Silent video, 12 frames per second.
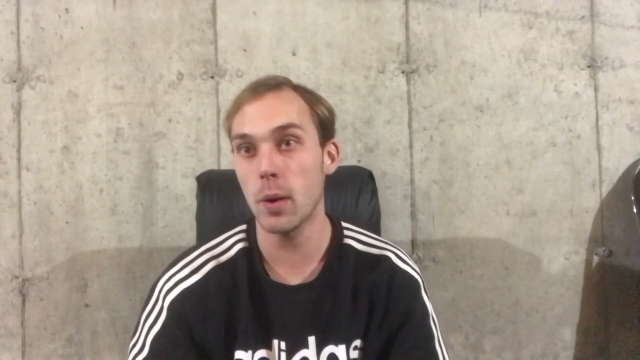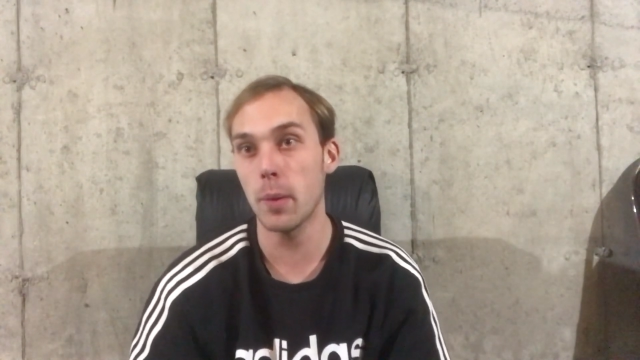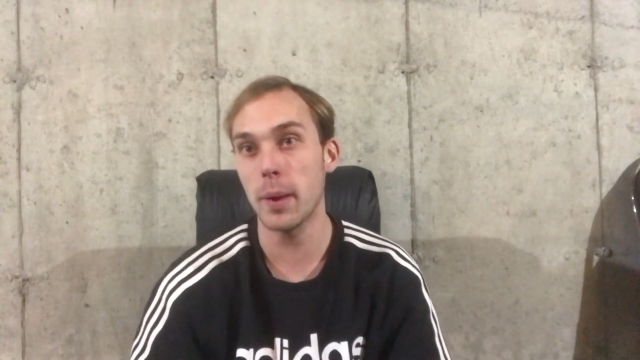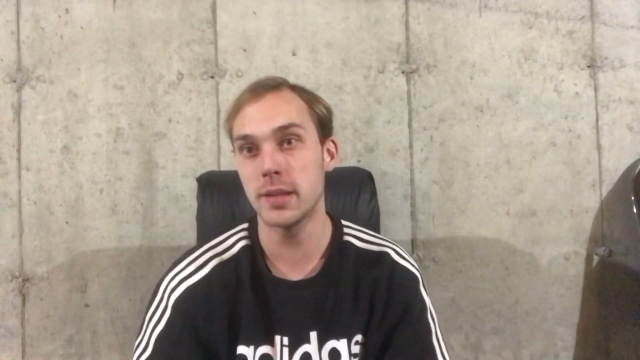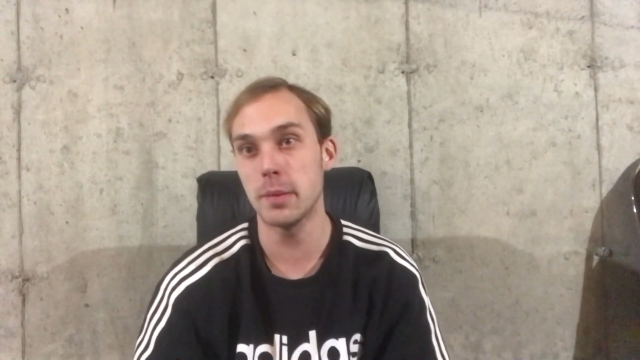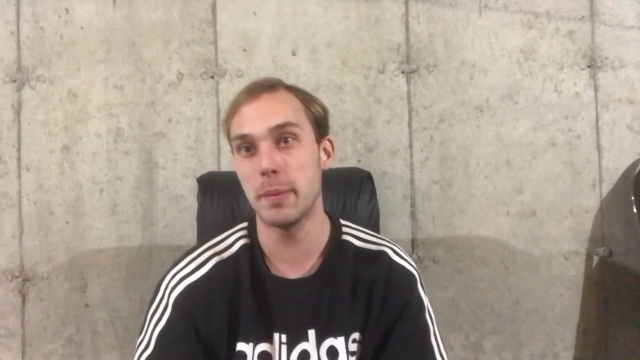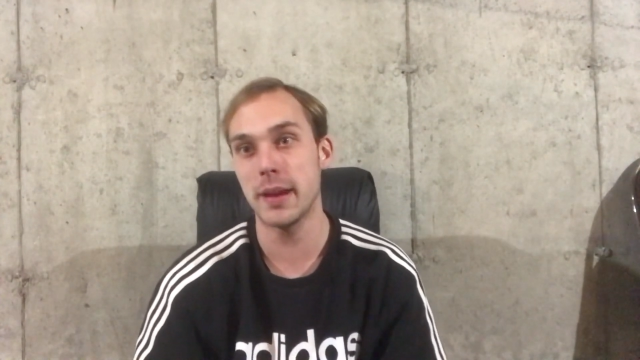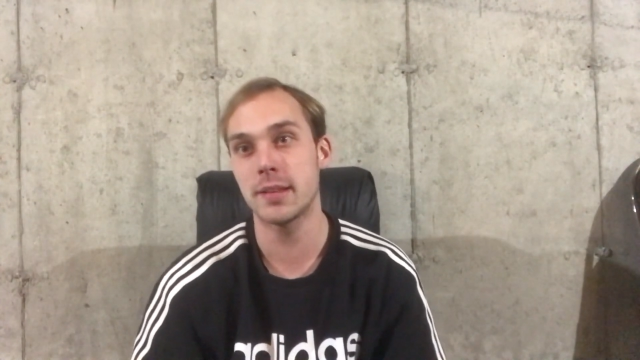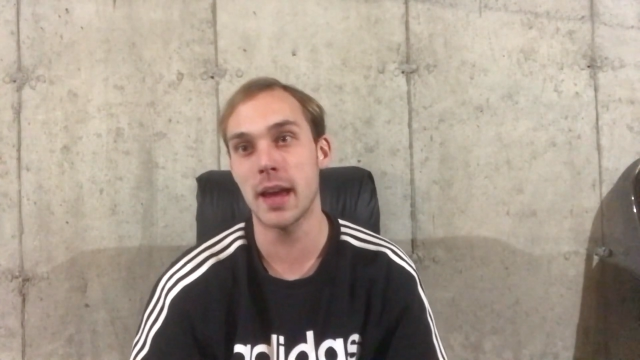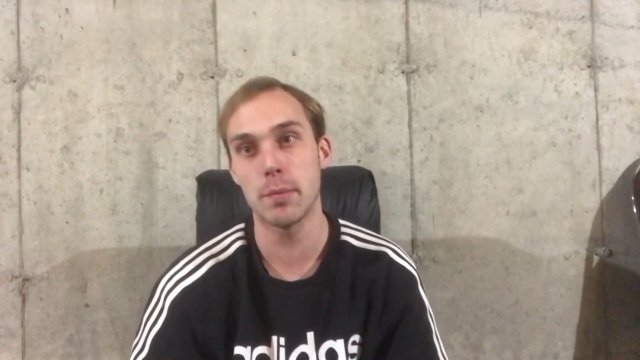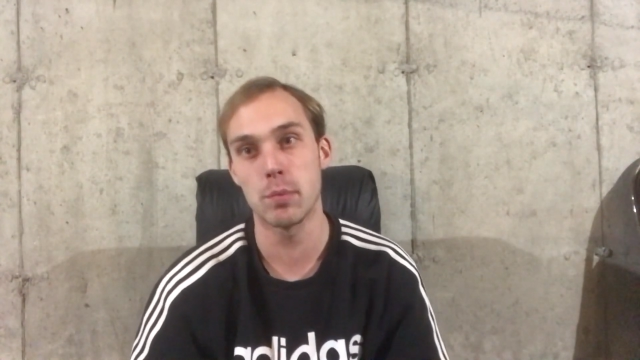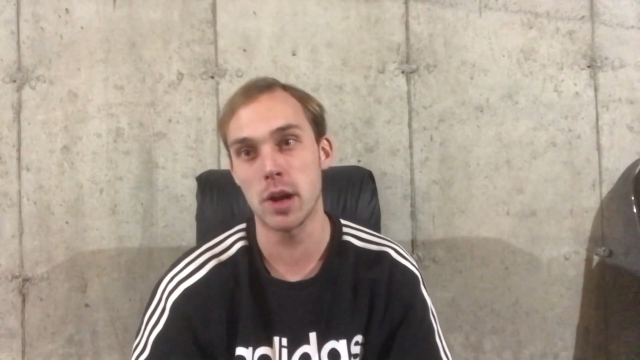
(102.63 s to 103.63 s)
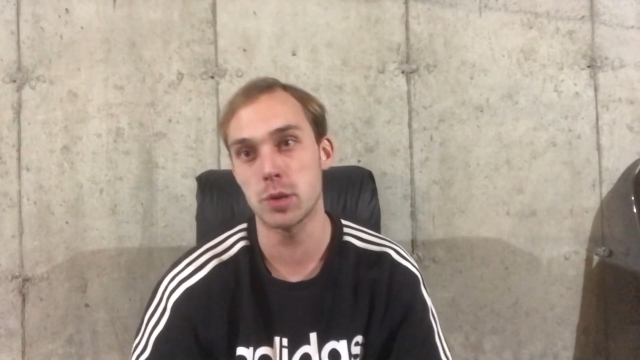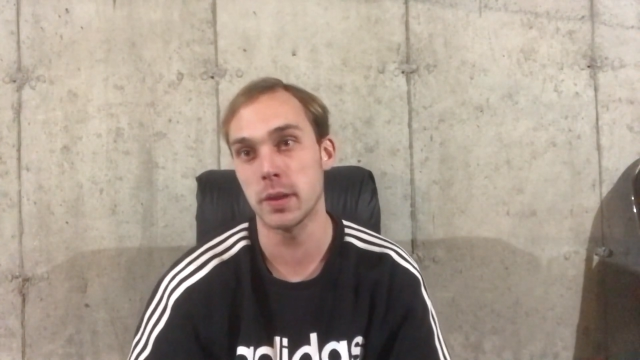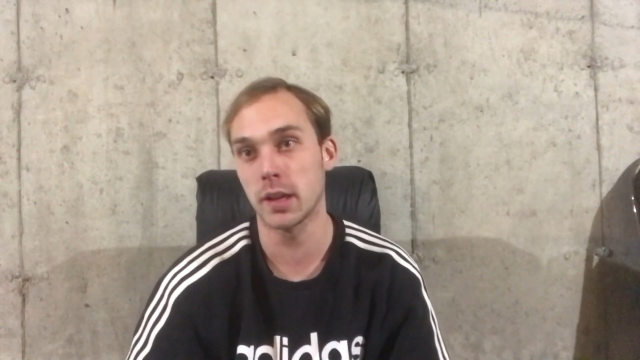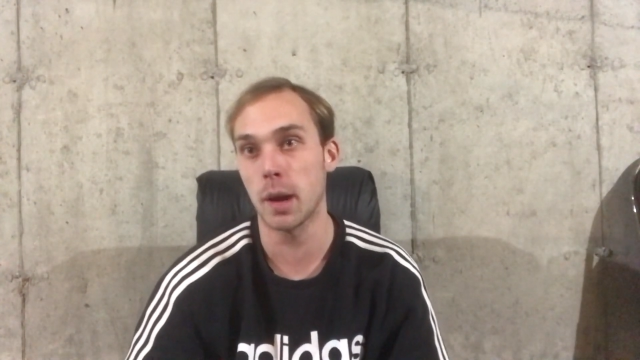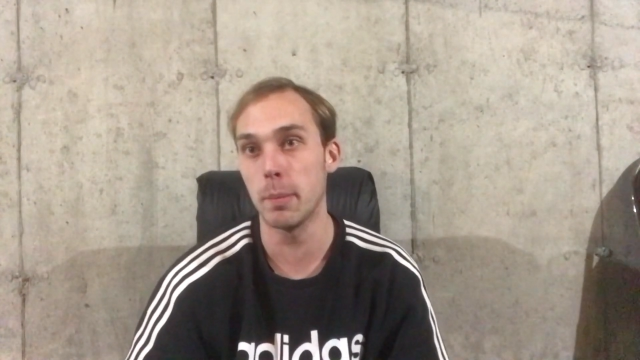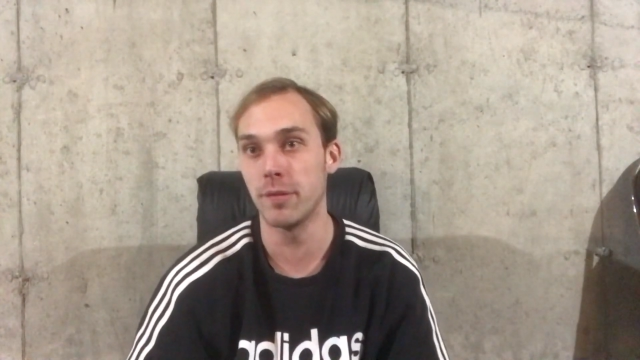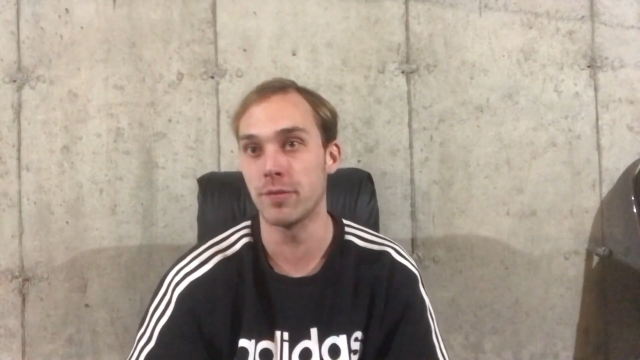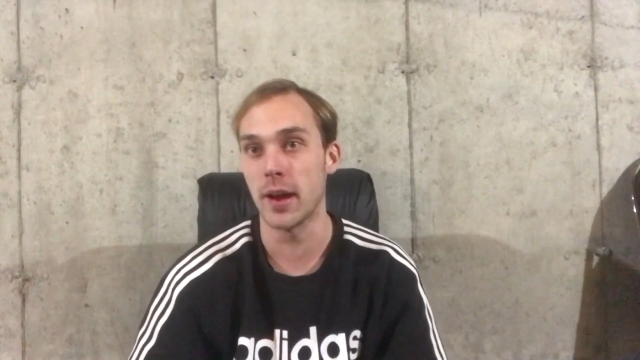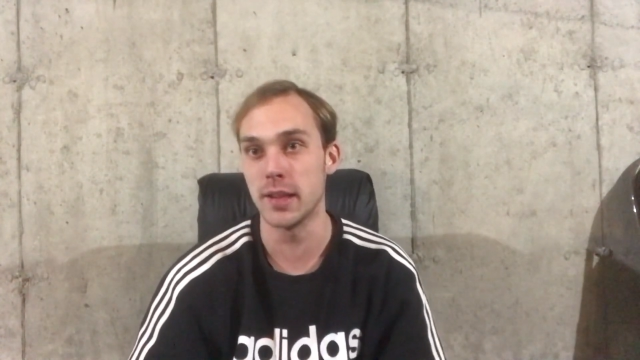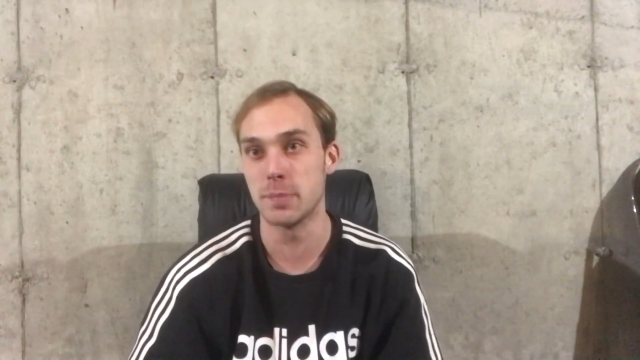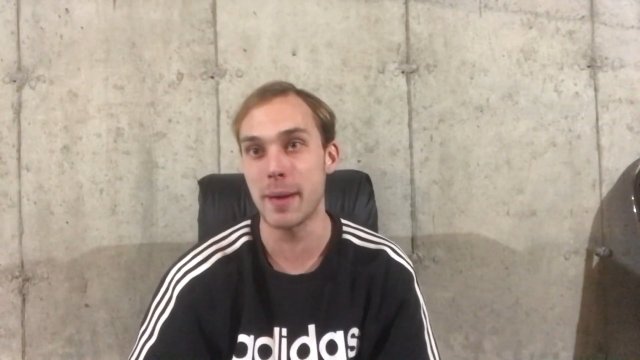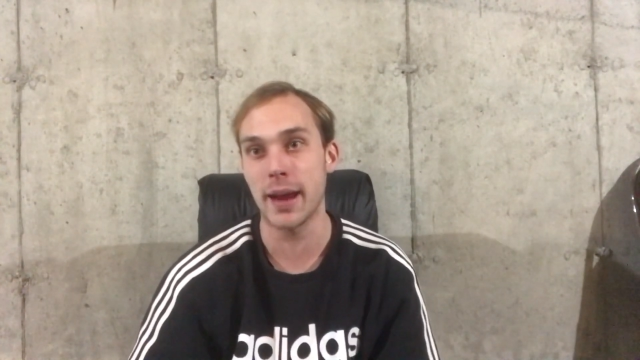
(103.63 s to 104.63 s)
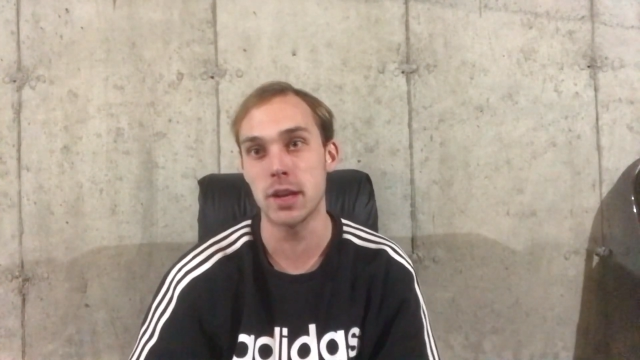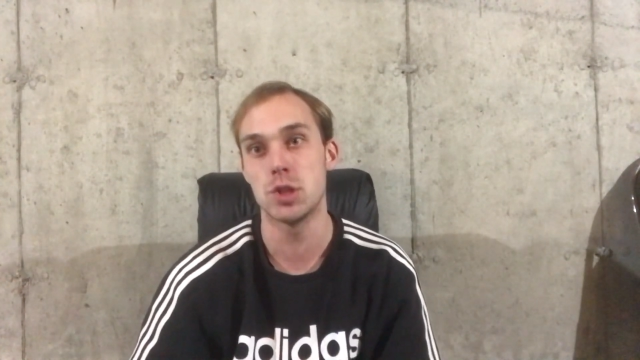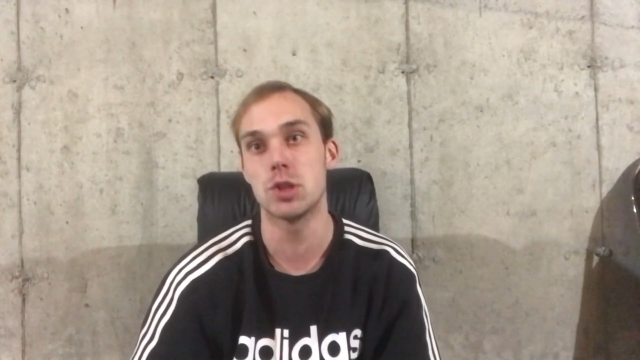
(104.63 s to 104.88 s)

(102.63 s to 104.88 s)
I went to Big Time Rush with a couple friends back in